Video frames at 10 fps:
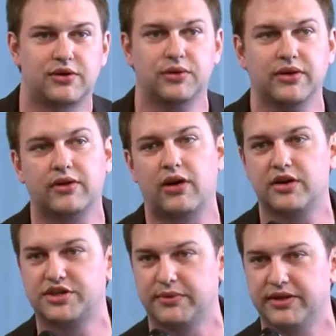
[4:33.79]
cool little
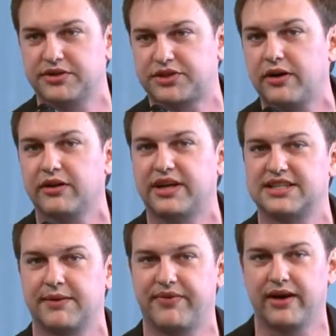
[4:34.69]
Arduino starter
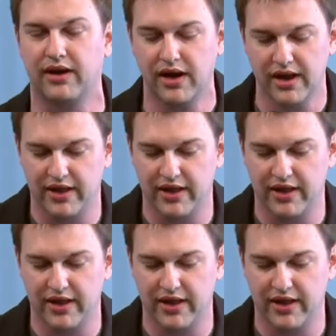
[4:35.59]
kits up there.